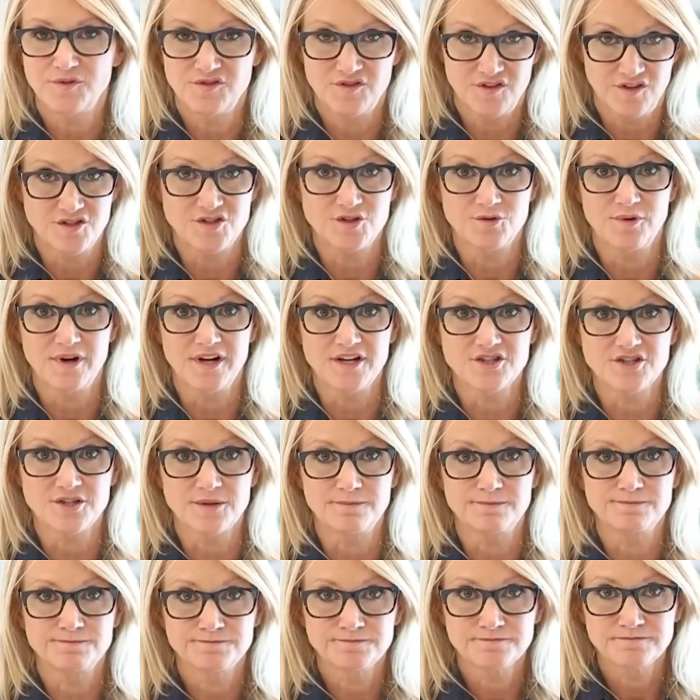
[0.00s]

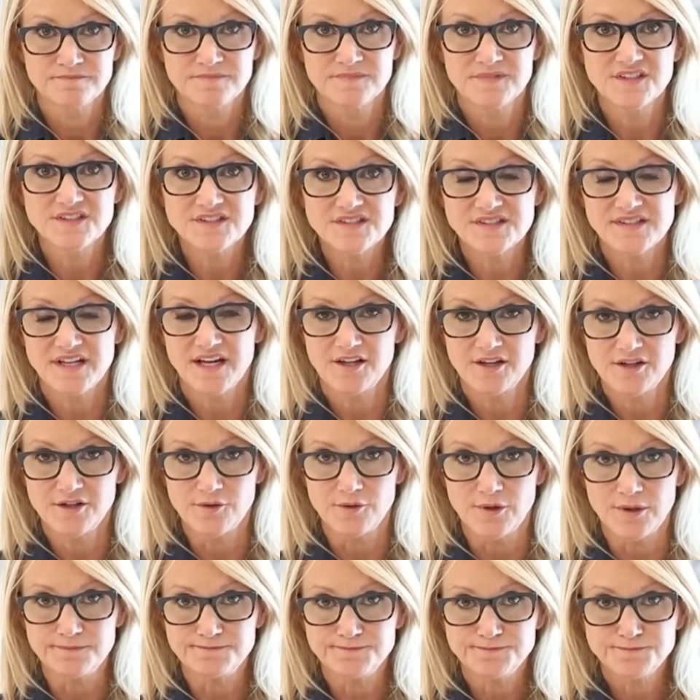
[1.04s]
situation. This is how you
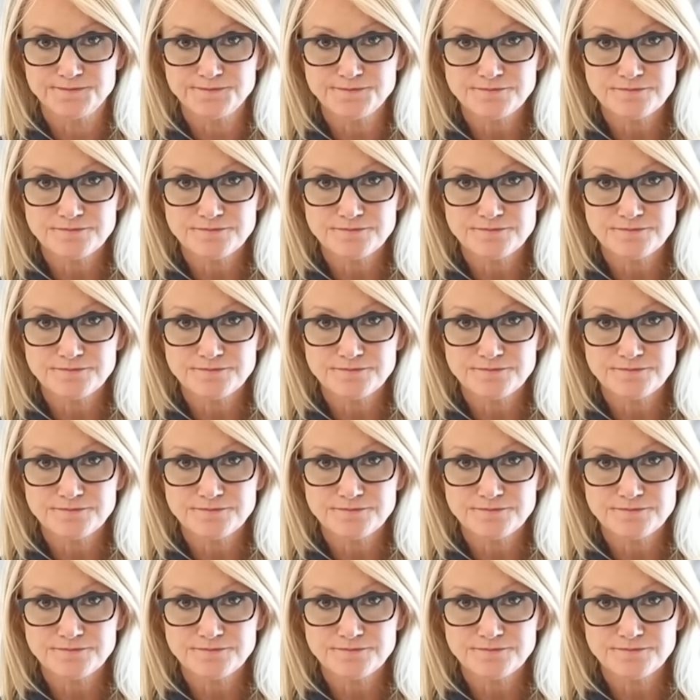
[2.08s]
do it.